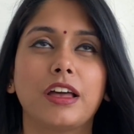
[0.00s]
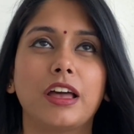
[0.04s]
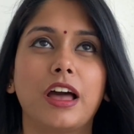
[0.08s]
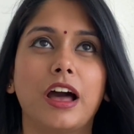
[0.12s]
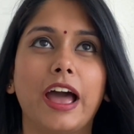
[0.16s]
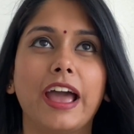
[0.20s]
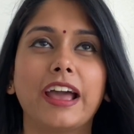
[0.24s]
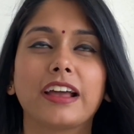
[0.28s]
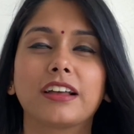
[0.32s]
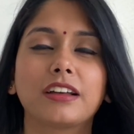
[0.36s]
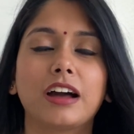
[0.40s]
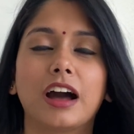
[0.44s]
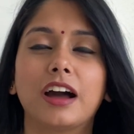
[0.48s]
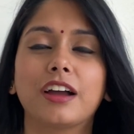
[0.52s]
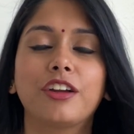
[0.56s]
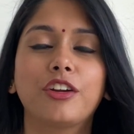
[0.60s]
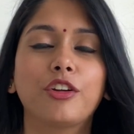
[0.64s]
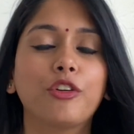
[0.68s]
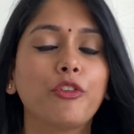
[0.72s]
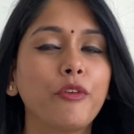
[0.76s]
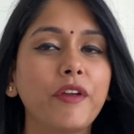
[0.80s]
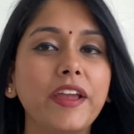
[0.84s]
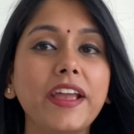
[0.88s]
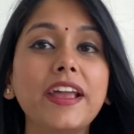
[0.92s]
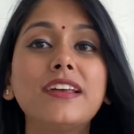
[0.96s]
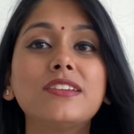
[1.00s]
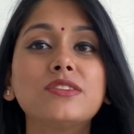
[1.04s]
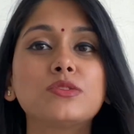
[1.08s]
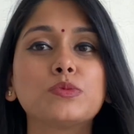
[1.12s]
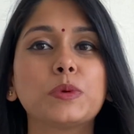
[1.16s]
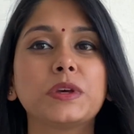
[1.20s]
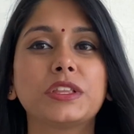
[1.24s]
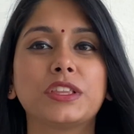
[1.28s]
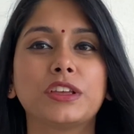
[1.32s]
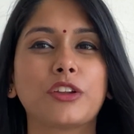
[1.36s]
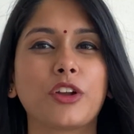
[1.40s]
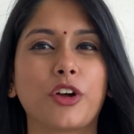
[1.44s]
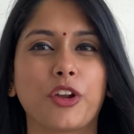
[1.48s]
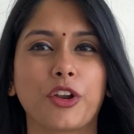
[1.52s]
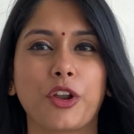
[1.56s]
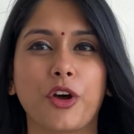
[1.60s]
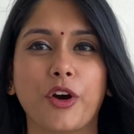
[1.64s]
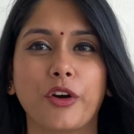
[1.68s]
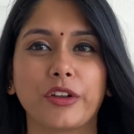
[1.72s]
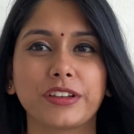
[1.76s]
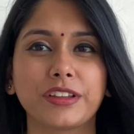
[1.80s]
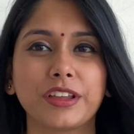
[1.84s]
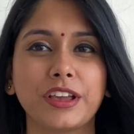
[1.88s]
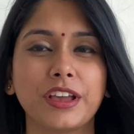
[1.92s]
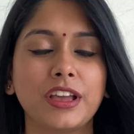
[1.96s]
agrees with it or
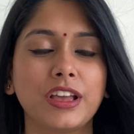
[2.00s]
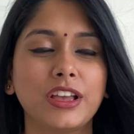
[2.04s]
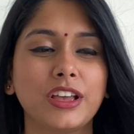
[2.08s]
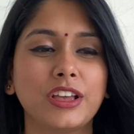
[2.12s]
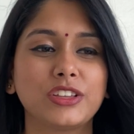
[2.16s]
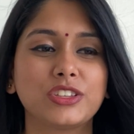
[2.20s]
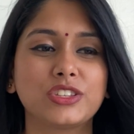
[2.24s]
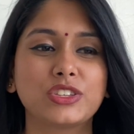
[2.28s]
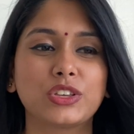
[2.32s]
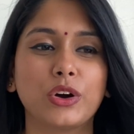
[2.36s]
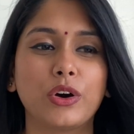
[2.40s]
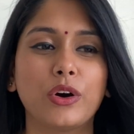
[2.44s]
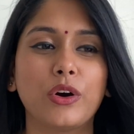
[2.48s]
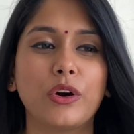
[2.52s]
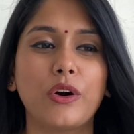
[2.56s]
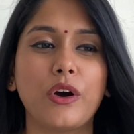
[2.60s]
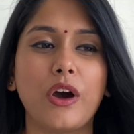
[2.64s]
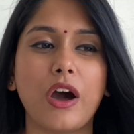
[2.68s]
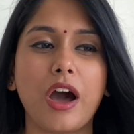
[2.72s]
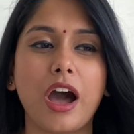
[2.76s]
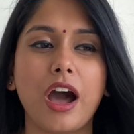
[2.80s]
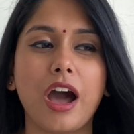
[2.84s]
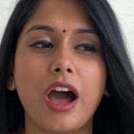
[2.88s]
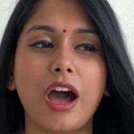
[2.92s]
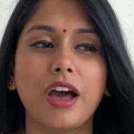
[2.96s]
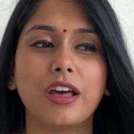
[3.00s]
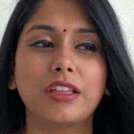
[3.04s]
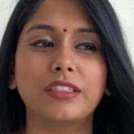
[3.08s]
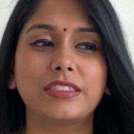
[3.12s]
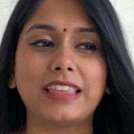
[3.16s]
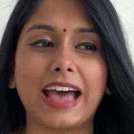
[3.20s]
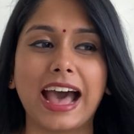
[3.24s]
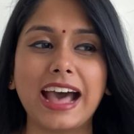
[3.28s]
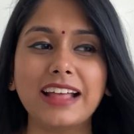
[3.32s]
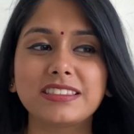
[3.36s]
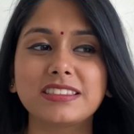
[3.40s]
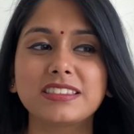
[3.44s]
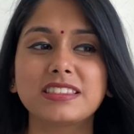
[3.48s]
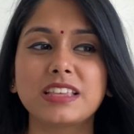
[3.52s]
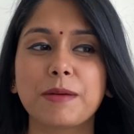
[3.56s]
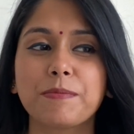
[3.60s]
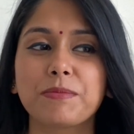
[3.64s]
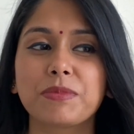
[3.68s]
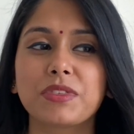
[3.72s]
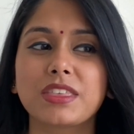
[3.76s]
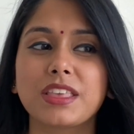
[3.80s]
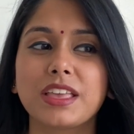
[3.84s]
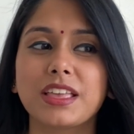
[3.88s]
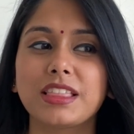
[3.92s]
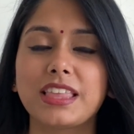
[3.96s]
not. So that's
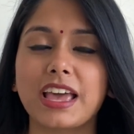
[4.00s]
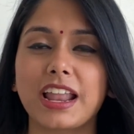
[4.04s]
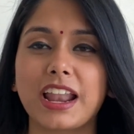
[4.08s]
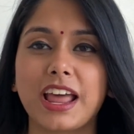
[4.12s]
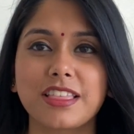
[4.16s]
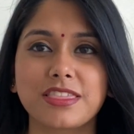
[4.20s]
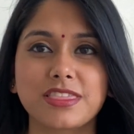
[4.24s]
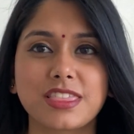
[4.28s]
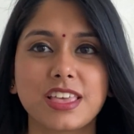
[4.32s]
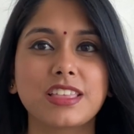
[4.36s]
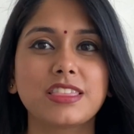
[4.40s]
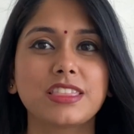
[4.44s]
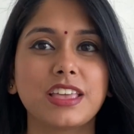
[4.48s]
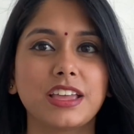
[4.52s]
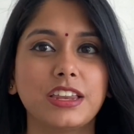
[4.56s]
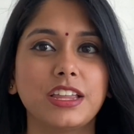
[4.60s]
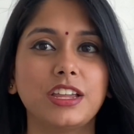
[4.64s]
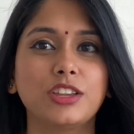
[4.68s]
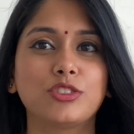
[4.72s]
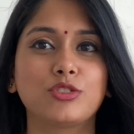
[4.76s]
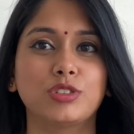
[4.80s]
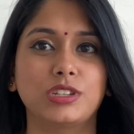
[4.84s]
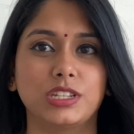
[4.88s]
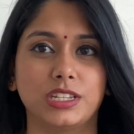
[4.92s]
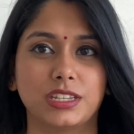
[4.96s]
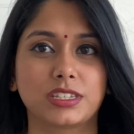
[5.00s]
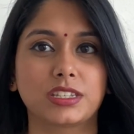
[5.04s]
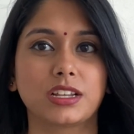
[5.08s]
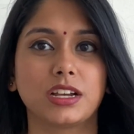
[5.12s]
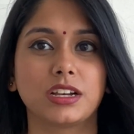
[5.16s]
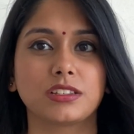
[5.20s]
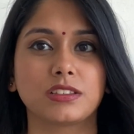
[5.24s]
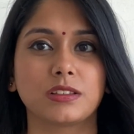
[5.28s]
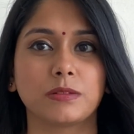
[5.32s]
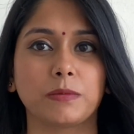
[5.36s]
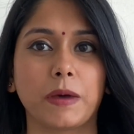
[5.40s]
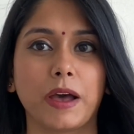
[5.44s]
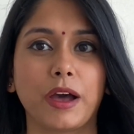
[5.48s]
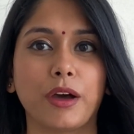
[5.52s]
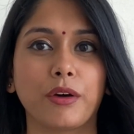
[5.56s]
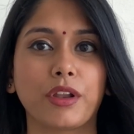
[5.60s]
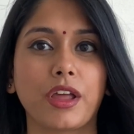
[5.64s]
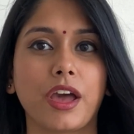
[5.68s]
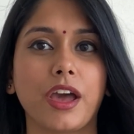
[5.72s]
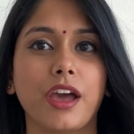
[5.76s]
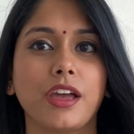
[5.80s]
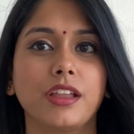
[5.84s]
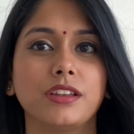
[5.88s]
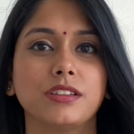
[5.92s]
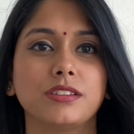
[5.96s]
something that I think they need to discuss about.
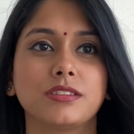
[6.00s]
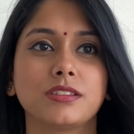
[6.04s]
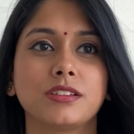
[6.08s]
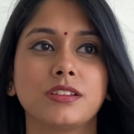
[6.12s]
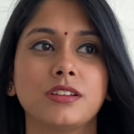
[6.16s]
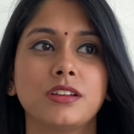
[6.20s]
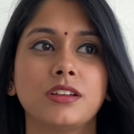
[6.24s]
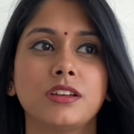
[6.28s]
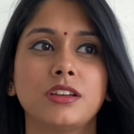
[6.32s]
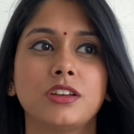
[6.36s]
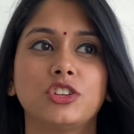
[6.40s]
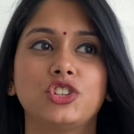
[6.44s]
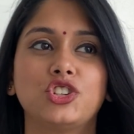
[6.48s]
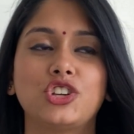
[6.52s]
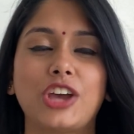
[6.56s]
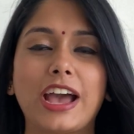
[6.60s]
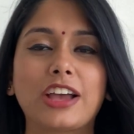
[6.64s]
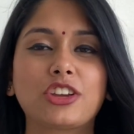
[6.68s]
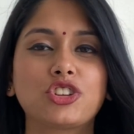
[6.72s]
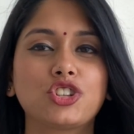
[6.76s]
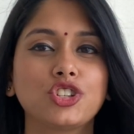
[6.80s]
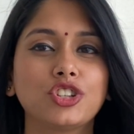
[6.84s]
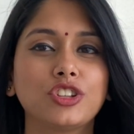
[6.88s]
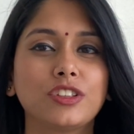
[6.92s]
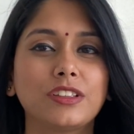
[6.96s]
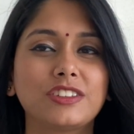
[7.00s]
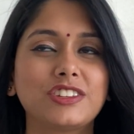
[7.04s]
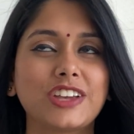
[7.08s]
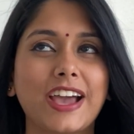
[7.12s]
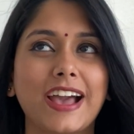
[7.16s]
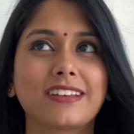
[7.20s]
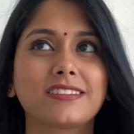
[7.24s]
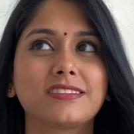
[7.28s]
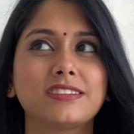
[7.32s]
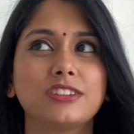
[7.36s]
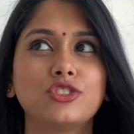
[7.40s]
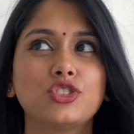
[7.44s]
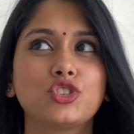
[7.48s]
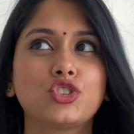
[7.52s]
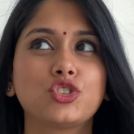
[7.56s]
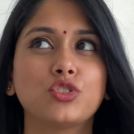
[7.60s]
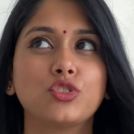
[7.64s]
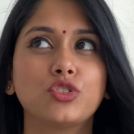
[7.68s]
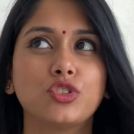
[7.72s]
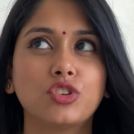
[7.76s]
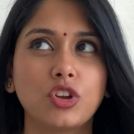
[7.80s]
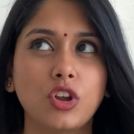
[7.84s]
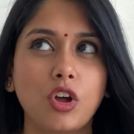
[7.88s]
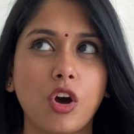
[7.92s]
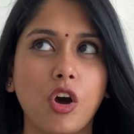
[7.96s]
And Jackson
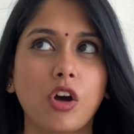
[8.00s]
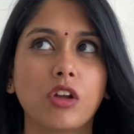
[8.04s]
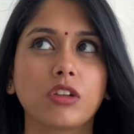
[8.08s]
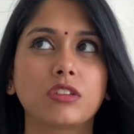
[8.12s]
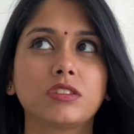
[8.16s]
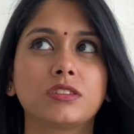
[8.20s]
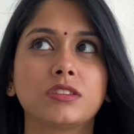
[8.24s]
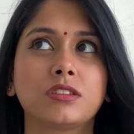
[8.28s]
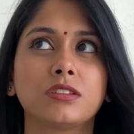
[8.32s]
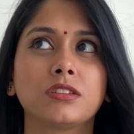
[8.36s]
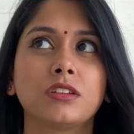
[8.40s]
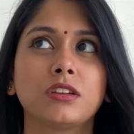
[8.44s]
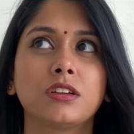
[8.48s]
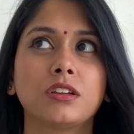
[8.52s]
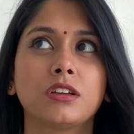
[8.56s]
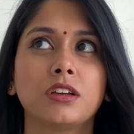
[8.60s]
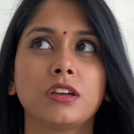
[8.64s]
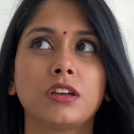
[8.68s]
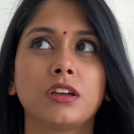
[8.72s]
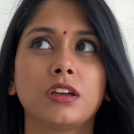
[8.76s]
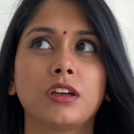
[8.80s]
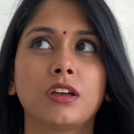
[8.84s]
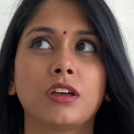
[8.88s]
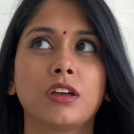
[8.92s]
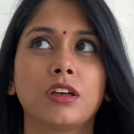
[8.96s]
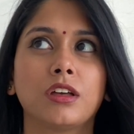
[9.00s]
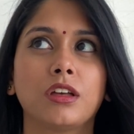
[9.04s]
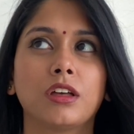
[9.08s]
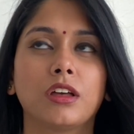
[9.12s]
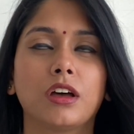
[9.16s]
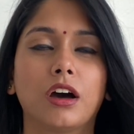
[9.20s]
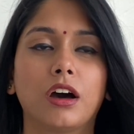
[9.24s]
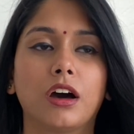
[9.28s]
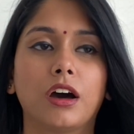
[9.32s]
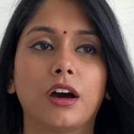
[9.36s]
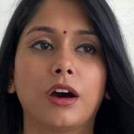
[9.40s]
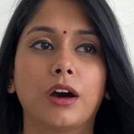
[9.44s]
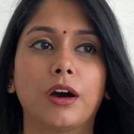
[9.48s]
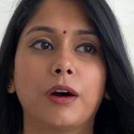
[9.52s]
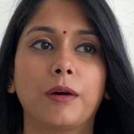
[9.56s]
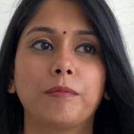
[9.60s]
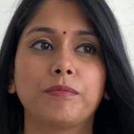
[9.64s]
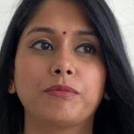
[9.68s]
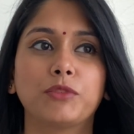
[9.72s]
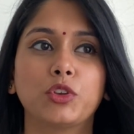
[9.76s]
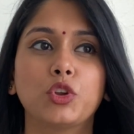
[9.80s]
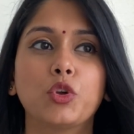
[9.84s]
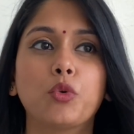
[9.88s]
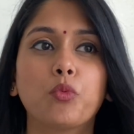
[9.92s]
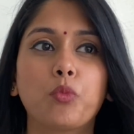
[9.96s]
should not,
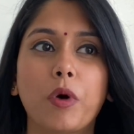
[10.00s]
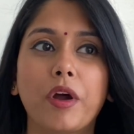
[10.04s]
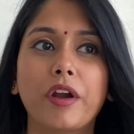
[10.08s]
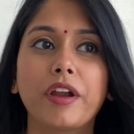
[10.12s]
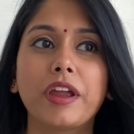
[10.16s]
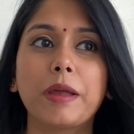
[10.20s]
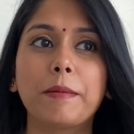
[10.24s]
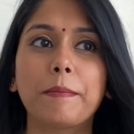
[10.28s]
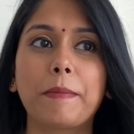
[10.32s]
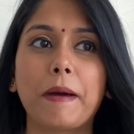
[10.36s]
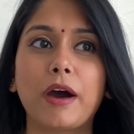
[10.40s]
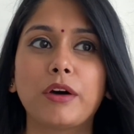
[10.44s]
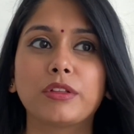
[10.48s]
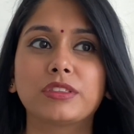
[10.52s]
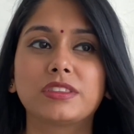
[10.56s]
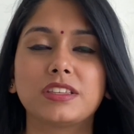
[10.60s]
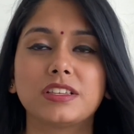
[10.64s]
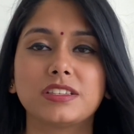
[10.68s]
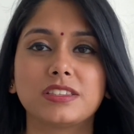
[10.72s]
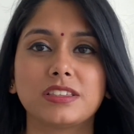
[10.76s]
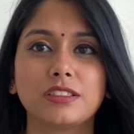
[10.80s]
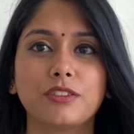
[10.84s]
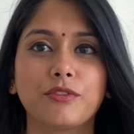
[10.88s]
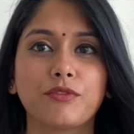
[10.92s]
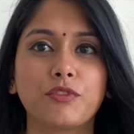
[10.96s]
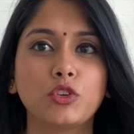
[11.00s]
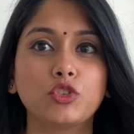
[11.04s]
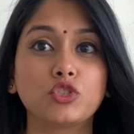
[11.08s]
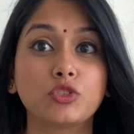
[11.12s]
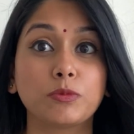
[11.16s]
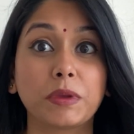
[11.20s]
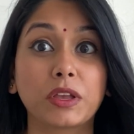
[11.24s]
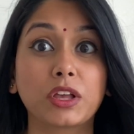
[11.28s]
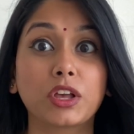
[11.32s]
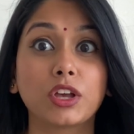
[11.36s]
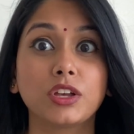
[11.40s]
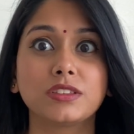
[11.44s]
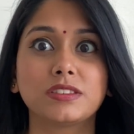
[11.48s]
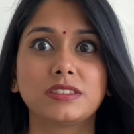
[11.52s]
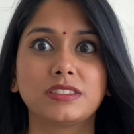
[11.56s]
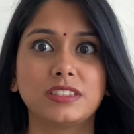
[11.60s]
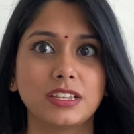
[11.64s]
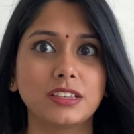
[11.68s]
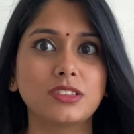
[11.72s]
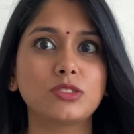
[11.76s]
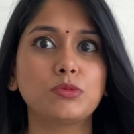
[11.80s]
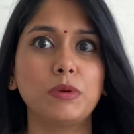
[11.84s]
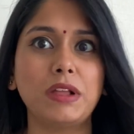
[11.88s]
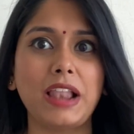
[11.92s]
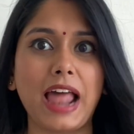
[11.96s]
you know, worry about this in the future, because
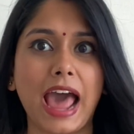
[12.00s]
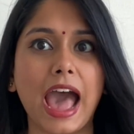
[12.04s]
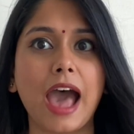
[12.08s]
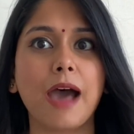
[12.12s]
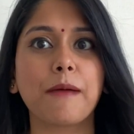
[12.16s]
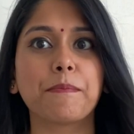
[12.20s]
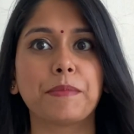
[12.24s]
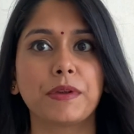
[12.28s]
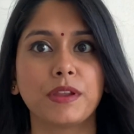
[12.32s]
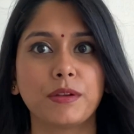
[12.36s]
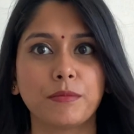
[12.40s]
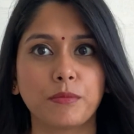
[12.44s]
this will happen